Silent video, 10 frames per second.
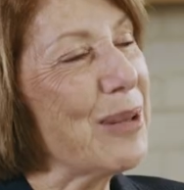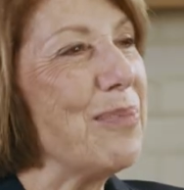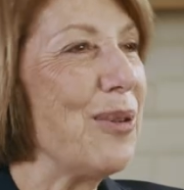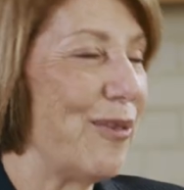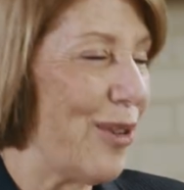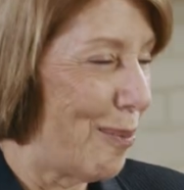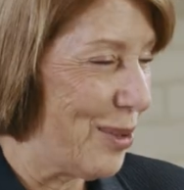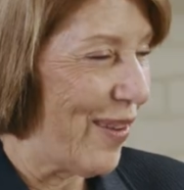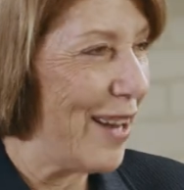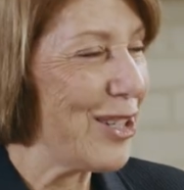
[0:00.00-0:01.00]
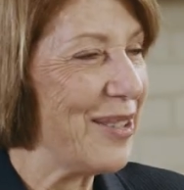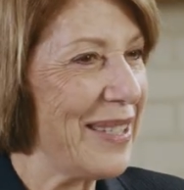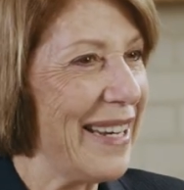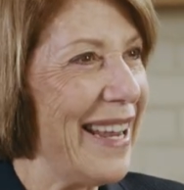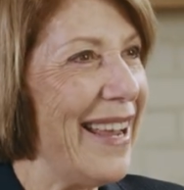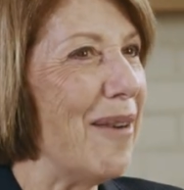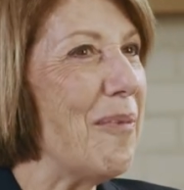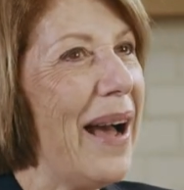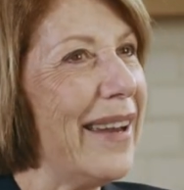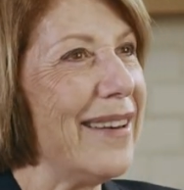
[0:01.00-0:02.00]
some beautiful observations in here.
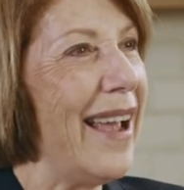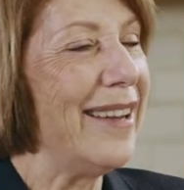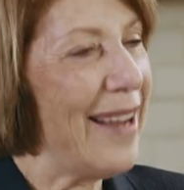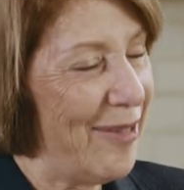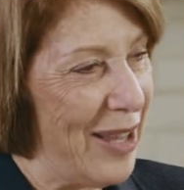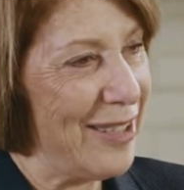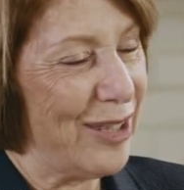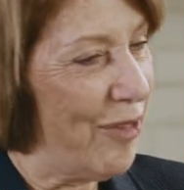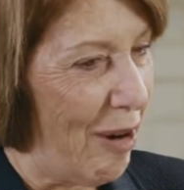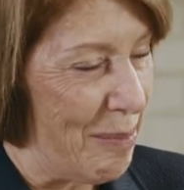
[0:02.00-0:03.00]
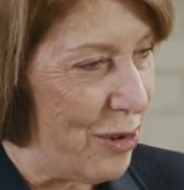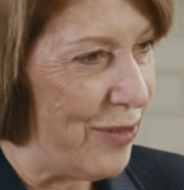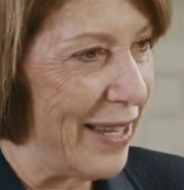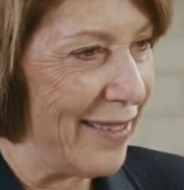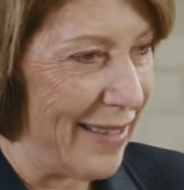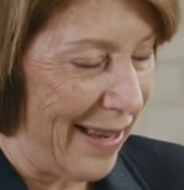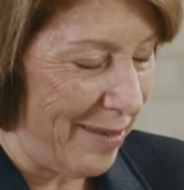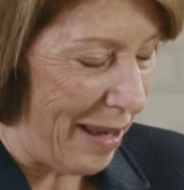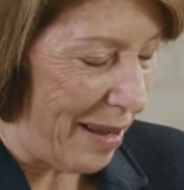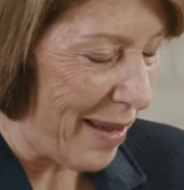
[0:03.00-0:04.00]
One, in it's a very moving
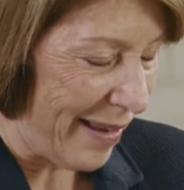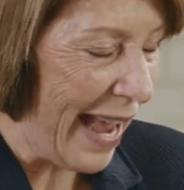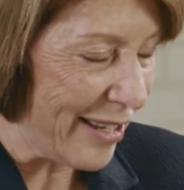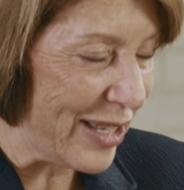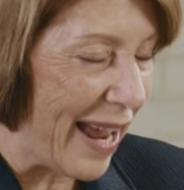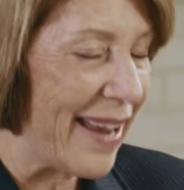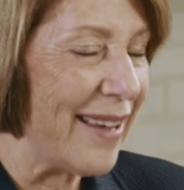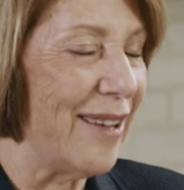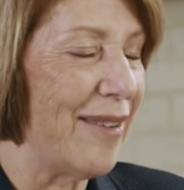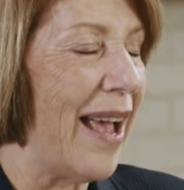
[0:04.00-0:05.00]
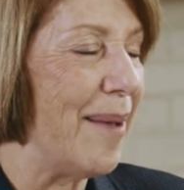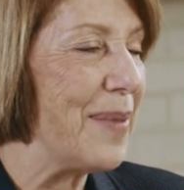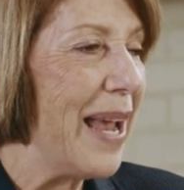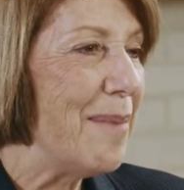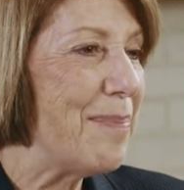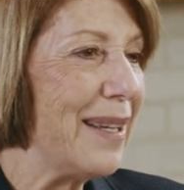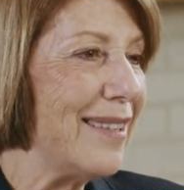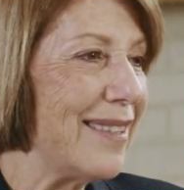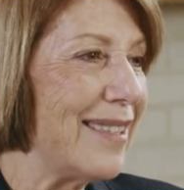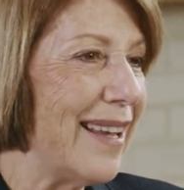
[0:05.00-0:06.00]
essay. But
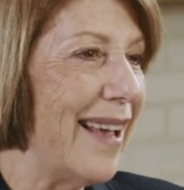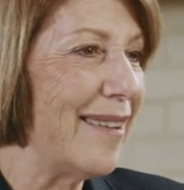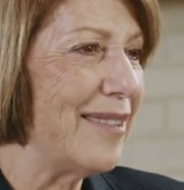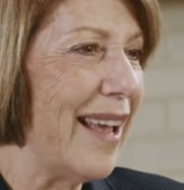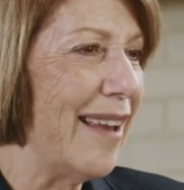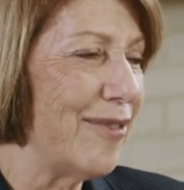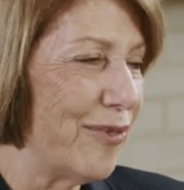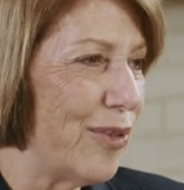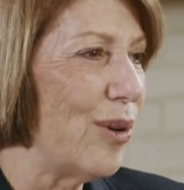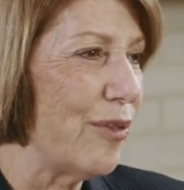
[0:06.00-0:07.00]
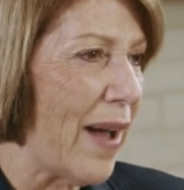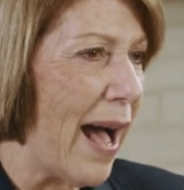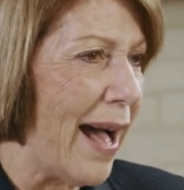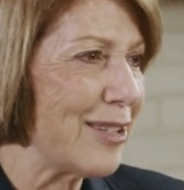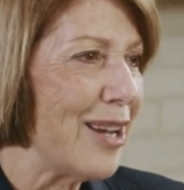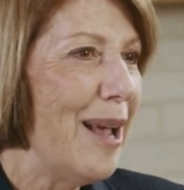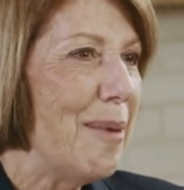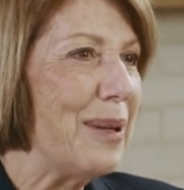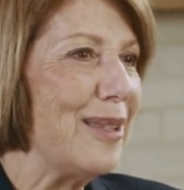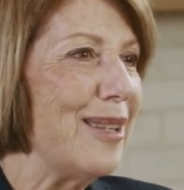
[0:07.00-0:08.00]
it's and full of heart.
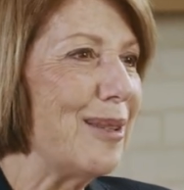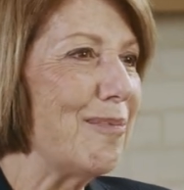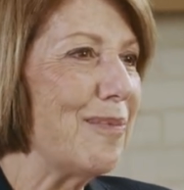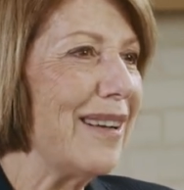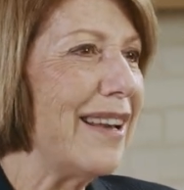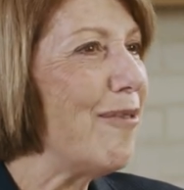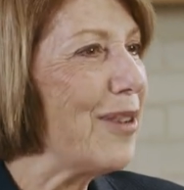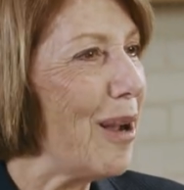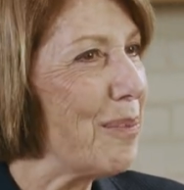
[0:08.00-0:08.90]
But there's a lovely